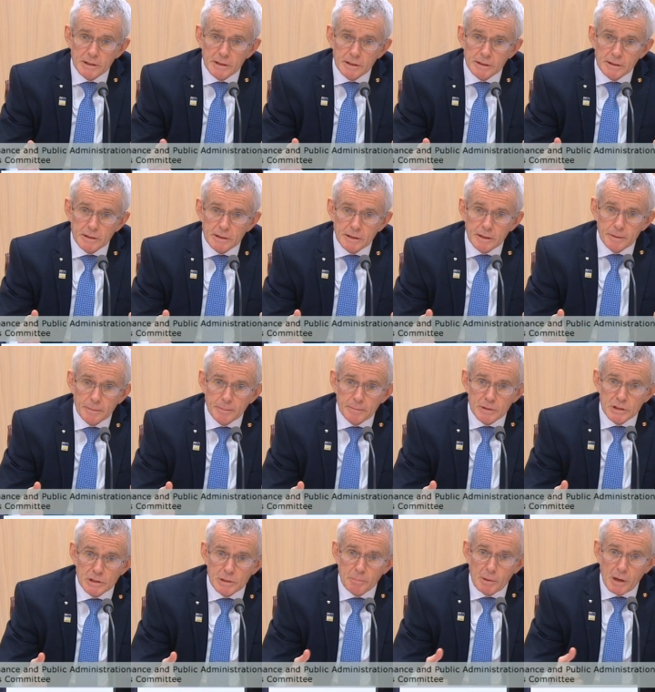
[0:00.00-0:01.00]
that uh,
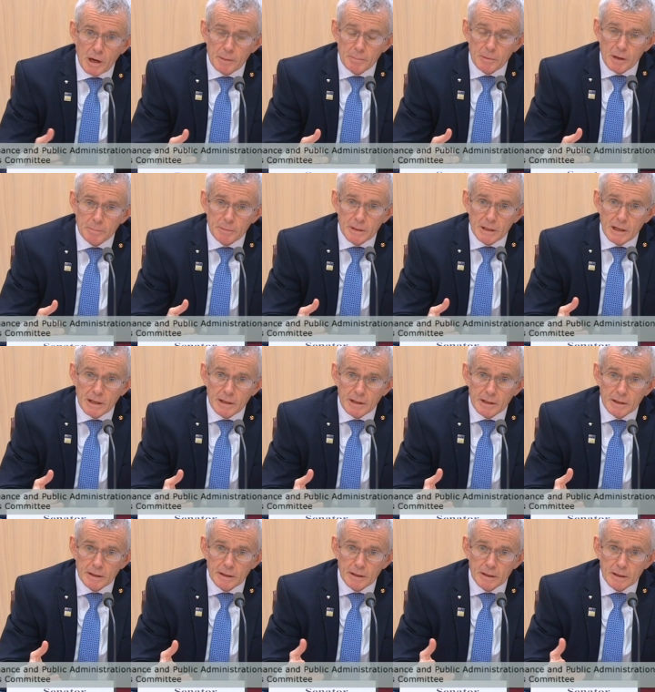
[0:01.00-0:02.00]
Mr. Pyne might be
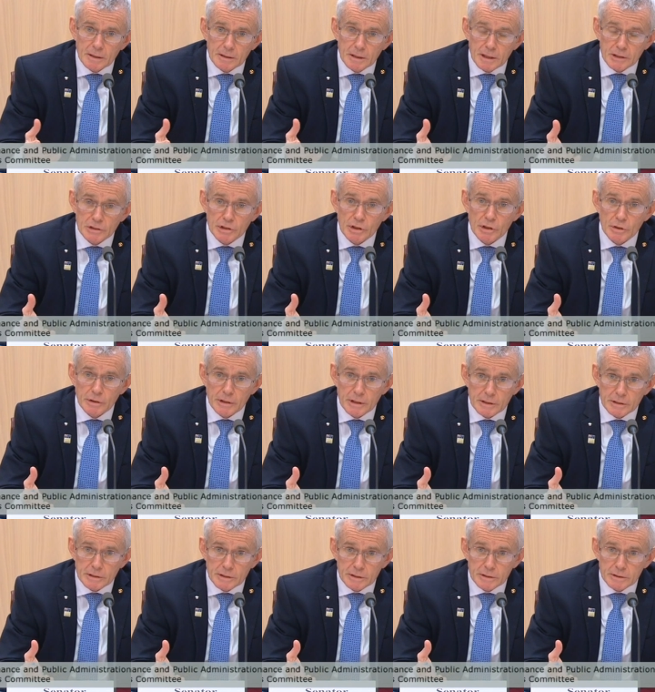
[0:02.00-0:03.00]
getting a
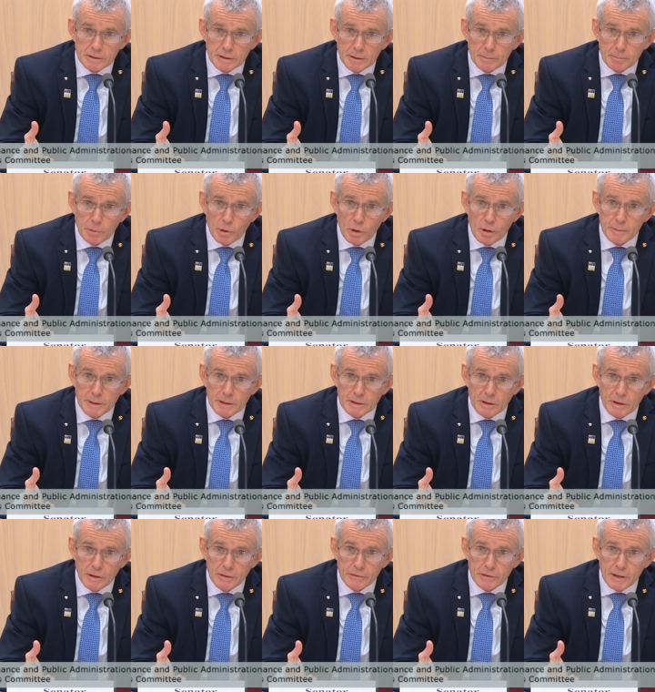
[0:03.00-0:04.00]
luxurious employment
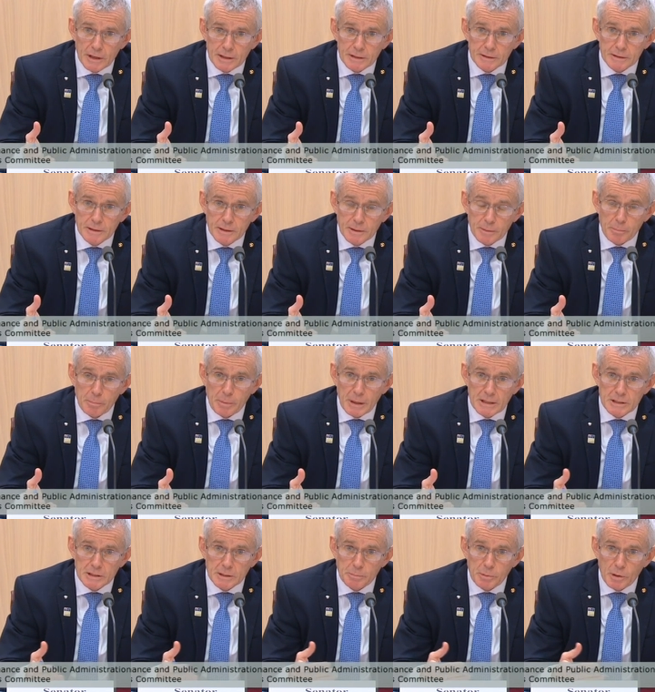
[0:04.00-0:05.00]
contract
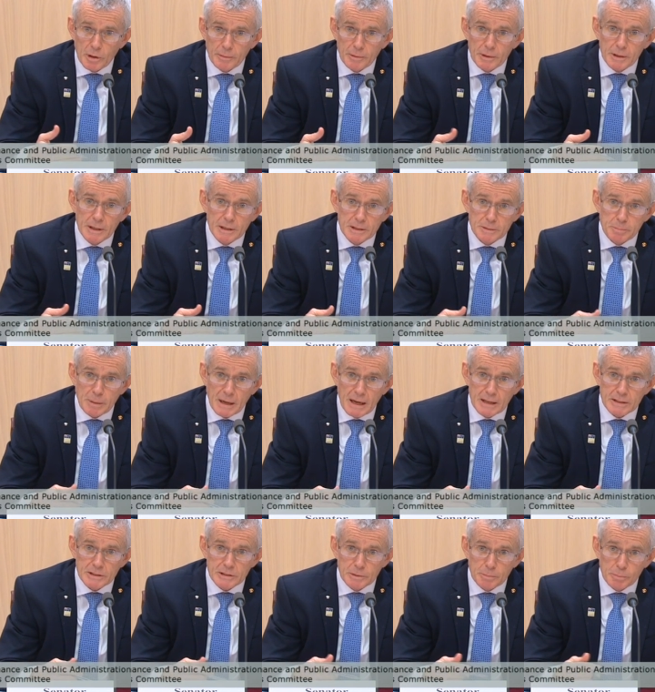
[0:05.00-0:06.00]
based upon his
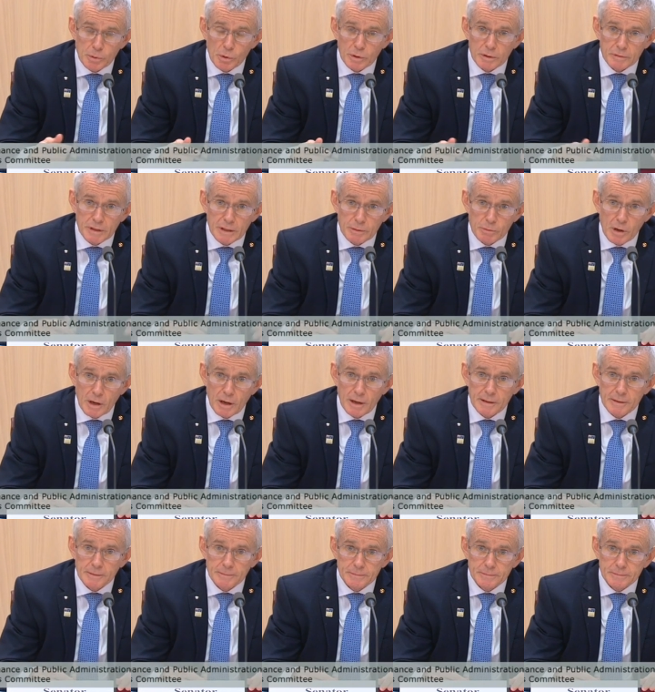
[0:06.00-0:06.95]
past support of EY?